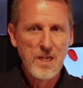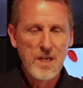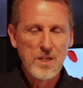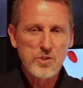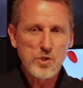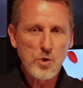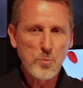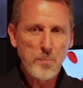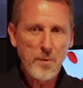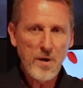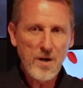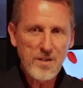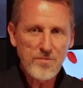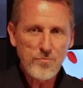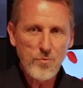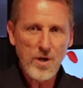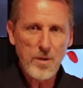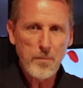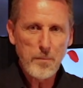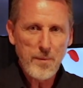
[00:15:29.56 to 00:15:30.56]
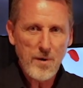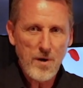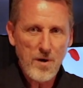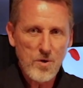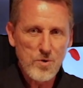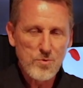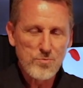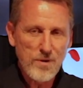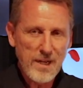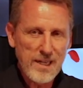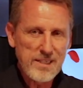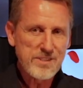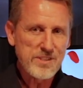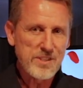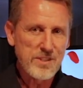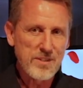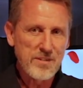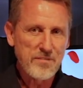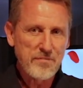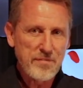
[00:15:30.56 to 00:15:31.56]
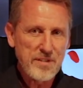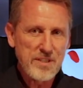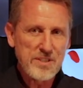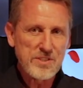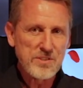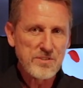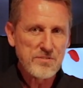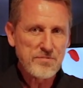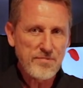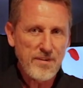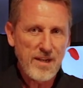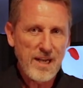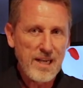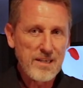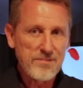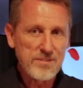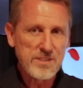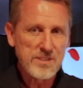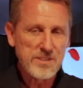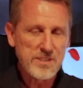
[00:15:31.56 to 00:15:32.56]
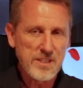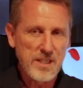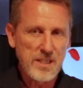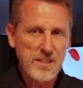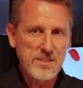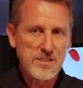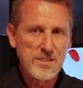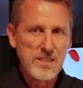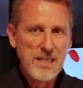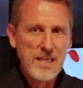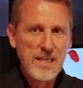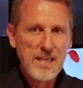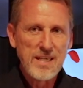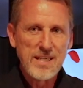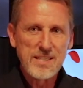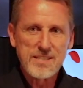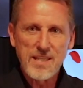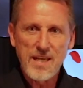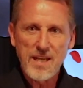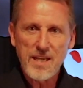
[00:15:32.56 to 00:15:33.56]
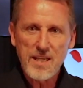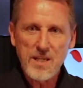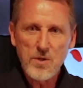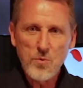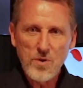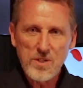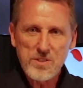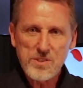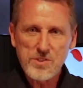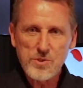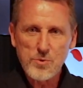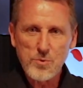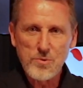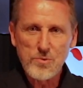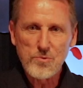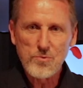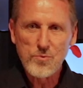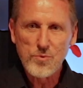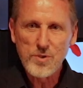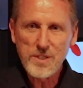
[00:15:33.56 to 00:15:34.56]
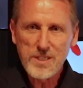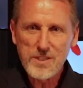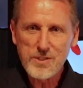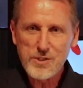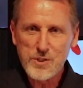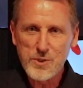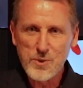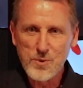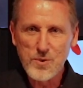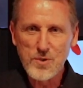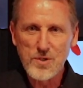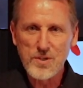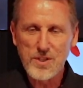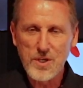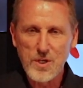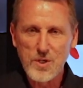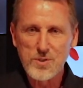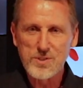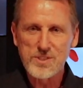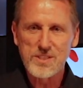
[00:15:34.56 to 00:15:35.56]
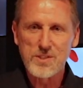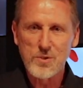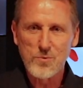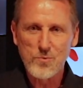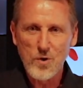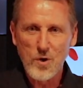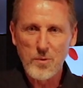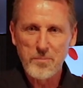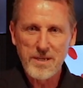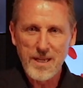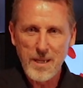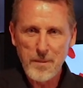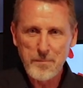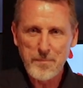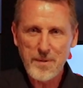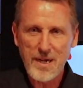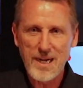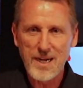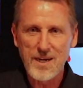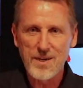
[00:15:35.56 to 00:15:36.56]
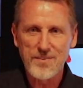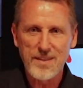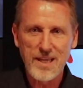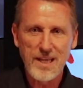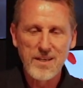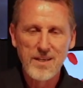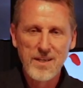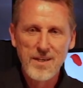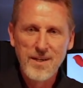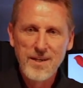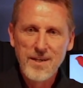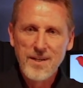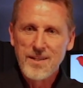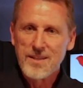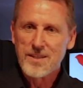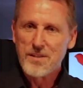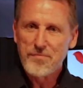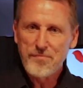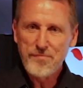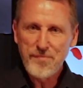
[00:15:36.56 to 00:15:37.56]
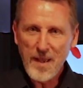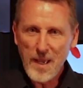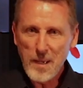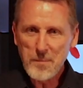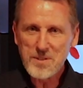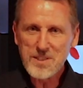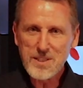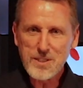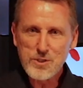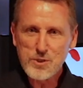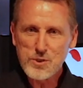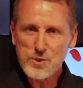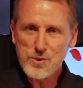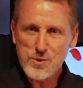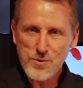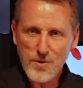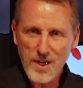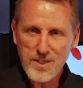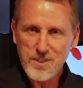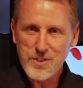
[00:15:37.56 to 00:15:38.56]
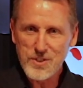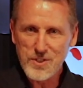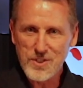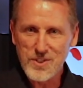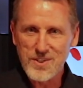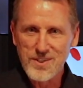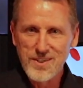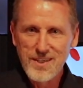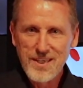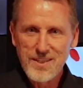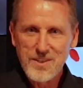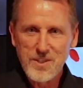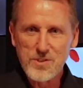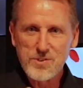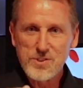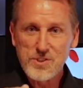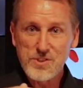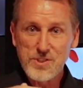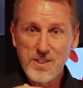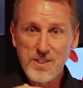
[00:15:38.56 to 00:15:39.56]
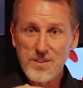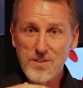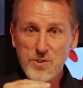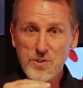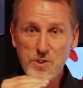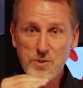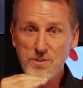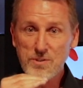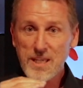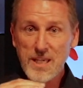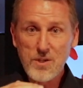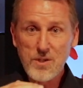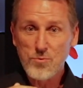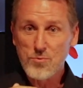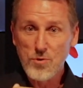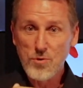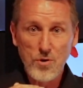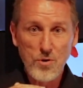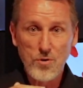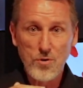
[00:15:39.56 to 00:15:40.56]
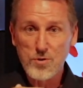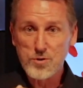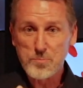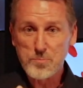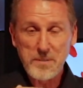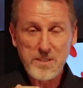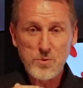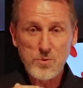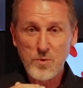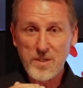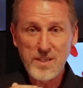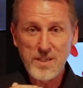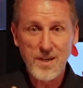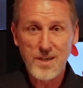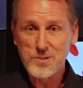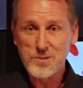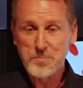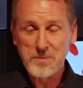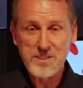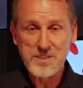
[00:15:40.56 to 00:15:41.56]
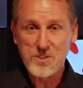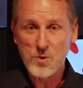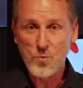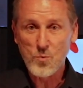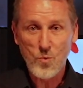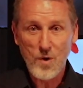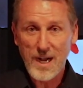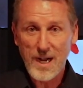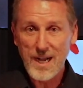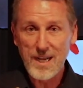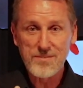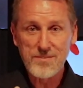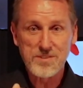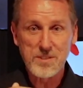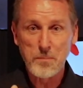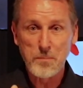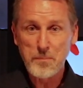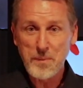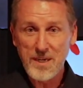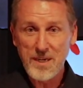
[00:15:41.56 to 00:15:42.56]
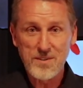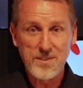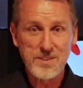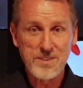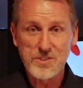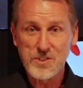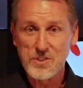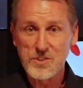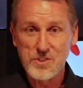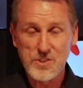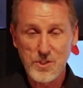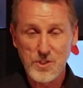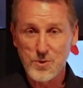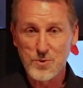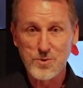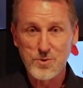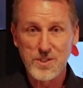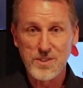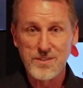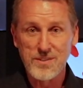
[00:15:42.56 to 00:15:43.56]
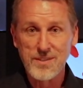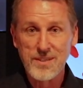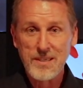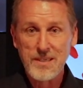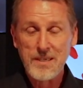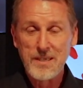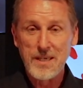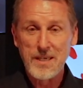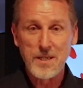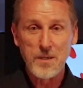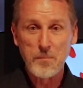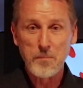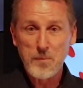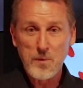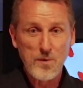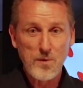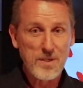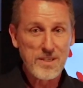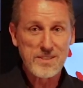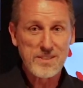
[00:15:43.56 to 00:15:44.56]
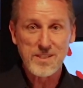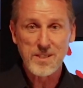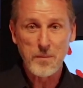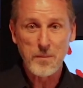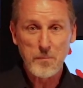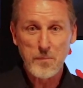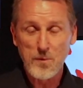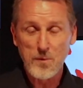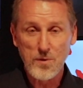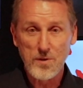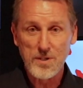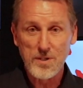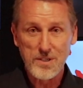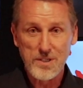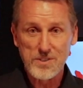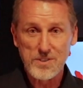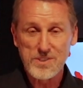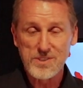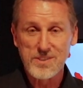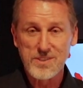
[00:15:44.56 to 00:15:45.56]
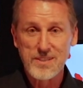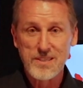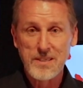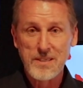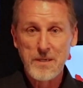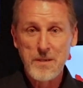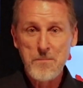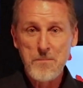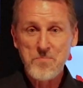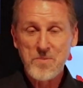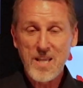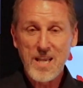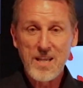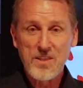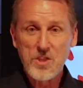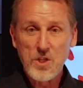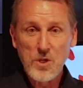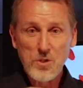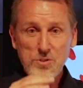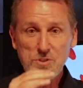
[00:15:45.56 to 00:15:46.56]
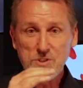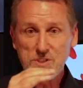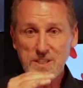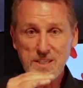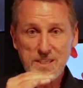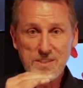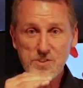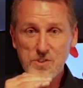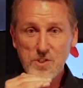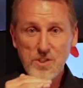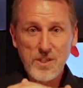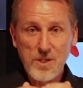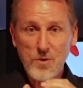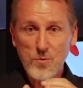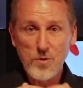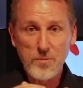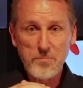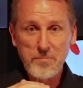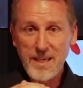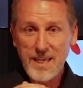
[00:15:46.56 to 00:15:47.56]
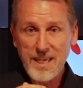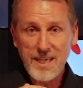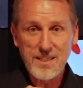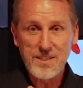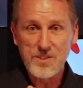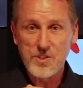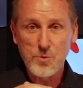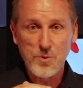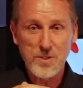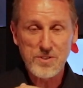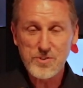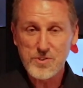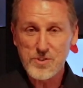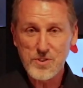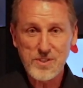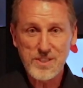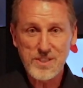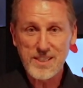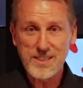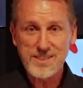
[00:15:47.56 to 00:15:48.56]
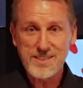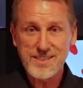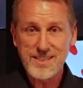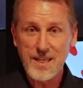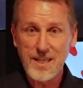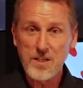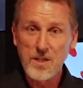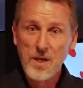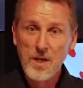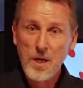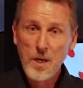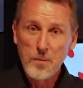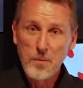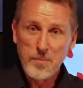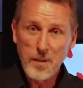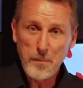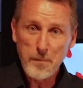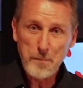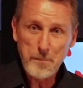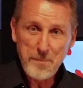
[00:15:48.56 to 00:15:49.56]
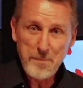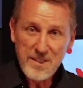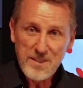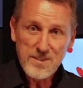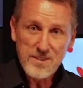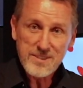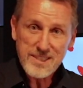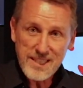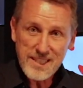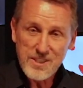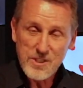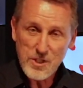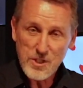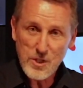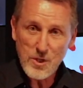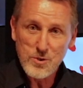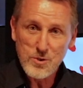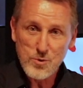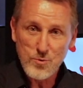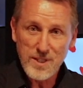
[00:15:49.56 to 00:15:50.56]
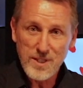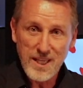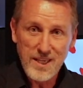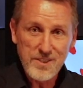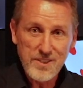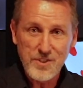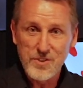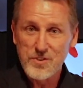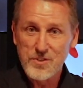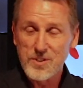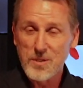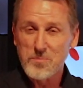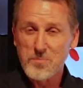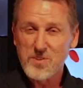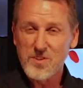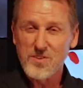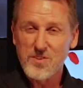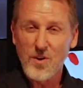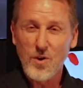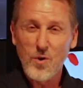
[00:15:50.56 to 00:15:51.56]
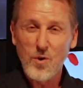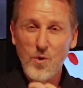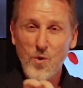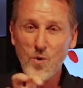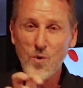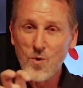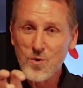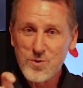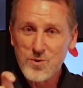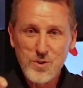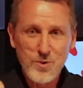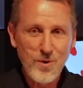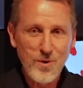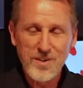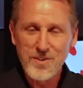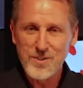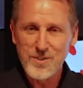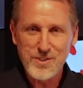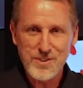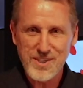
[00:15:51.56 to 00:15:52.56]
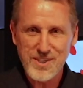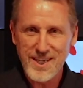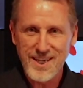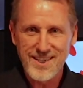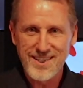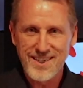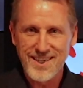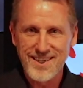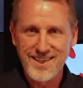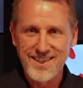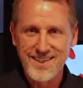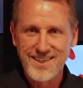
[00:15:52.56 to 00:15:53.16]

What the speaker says: So part of what Paul writes here in Ephesians 5 and 6 is that he wants to reassure those in the Roman Empire that the family structure, there's still unique roles between husbands and wives and parents and children and employees and employers. And those things are going to remain to a certain extent, but built into those relationships is a whole new understanding.